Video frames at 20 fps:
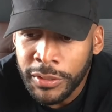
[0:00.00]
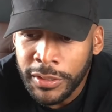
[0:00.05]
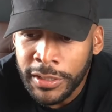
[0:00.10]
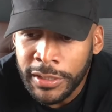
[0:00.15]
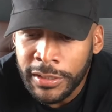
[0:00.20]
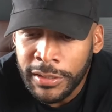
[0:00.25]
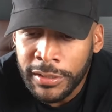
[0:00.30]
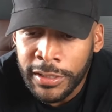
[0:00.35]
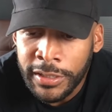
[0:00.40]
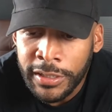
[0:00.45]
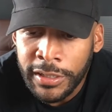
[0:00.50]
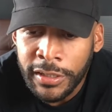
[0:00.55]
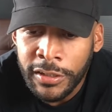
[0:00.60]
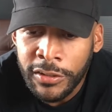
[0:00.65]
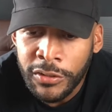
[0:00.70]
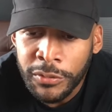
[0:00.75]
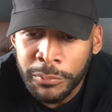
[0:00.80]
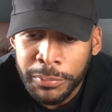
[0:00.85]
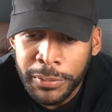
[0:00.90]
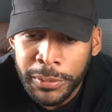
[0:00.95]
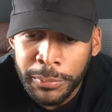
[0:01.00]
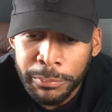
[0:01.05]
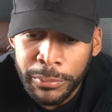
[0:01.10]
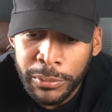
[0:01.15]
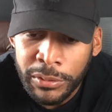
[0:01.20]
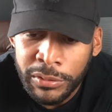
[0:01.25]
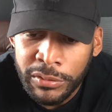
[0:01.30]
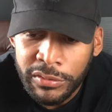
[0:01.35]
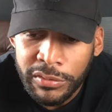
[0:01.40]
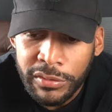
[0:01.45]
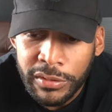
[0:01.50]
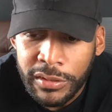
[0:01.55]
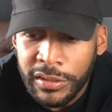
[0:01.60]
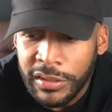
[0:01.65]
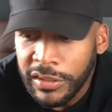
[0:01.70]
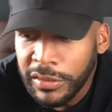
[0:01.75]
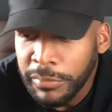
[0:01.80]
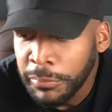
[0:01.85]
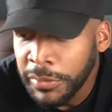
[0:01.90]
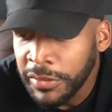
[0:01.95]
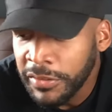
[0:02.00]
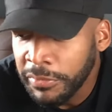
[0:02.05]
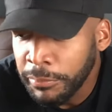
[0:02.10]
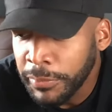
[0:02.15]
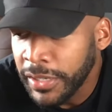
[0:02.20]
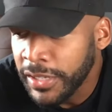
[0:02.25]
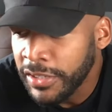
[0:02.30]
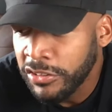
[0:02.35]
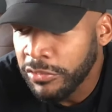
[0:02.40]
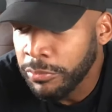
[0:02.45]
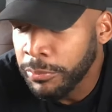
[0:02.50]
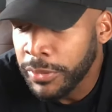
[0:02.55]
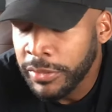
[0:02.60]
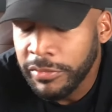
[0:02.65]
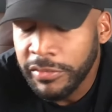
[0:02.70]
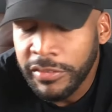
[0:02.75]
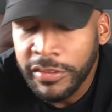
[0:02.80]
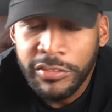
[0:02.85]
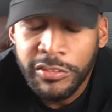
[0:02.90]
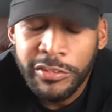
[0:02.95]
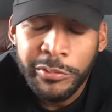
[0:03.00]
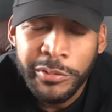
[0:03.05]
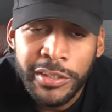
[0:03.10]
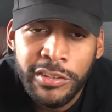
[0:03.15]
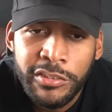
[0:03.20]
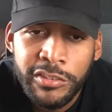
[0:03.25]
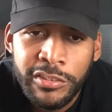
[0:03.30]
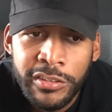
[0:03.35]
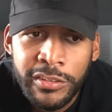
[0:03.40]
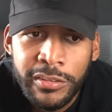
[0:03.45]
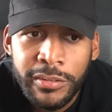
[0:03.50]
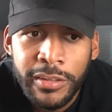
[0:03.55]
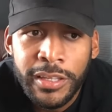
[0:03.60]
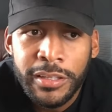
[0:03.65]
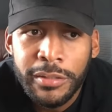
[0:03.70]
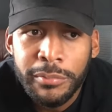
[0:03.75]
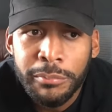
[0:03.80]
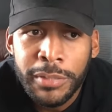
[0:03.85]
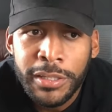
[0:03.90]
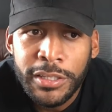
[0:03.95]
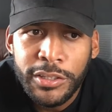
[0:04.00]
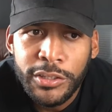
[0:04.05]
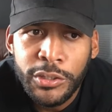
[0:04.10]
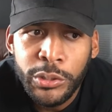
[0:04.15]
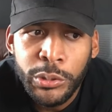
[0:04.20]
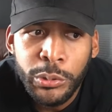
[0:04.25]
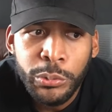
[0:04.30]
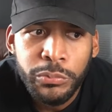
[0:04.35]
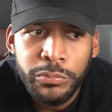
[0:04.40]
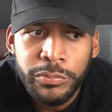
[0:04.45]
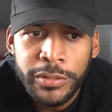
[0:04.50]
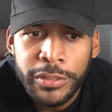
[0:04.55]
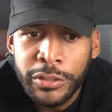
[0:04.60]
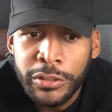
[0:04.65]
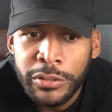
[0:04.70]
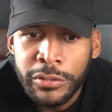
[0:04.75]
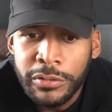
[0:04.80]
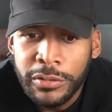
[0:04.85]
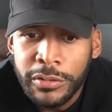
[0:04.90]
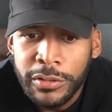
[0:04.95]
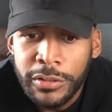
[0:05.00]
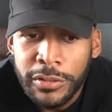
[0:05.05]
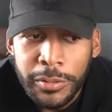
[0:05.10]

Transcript: can't let other people's mismanagement of situations like make you feel